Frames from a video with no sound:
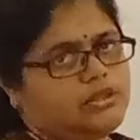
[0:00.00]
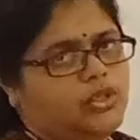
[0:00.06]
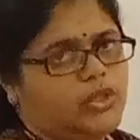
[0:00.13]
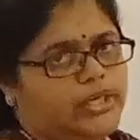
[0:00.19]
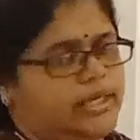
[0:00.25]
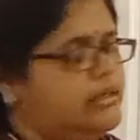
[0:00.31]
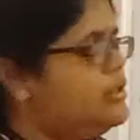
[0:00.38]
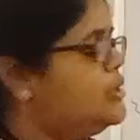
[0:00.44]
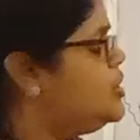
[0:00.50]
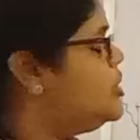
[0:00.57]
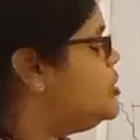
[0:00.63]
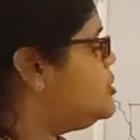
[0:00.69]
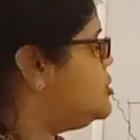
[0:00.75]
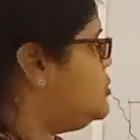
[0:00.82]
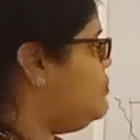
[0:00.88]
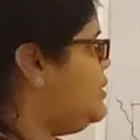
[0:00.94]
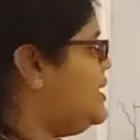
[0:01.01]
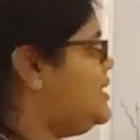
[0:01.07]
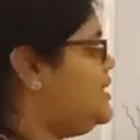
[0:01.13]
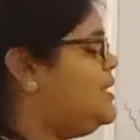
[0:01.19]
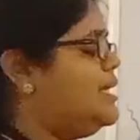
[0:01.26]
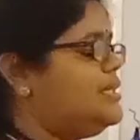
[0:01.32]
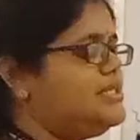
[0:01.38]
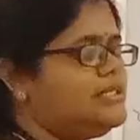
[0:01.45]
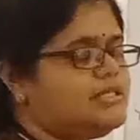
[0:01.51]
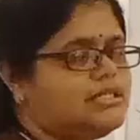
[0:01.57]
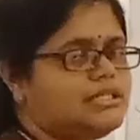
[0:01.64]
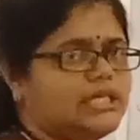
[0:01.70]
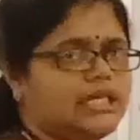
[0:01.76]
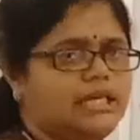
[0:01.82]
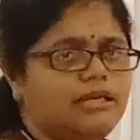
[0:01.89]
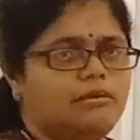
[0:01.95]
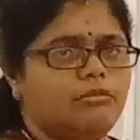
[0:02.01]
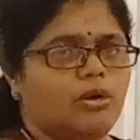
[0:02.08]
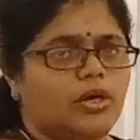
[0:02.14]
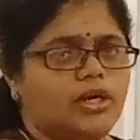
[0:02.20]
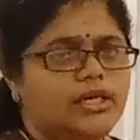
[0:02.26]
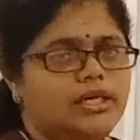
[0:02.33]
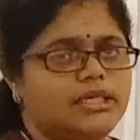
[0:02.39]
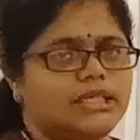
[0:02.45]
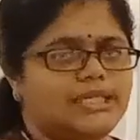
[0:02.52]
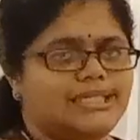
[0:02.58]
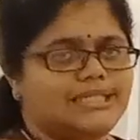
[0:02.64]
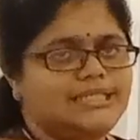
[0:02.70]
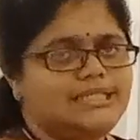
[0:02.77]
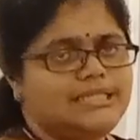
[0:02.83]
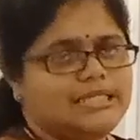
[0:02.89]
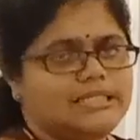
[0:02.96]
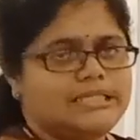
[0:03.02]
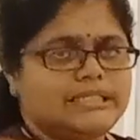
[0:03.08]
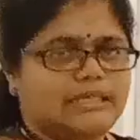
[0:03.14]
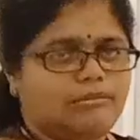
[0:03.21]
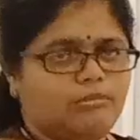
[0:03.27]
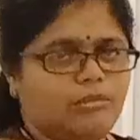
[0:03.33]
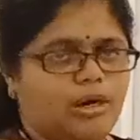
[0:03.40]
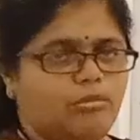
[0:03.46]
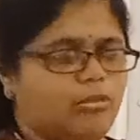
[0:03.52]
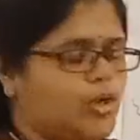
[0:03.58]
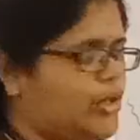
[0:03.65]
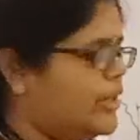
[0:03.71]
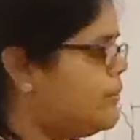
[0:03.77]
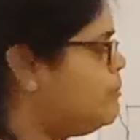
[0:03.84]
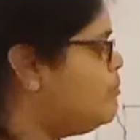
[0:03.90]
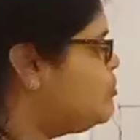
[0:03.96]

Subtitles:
Okay. So when there is a single bond, it is sigma bond.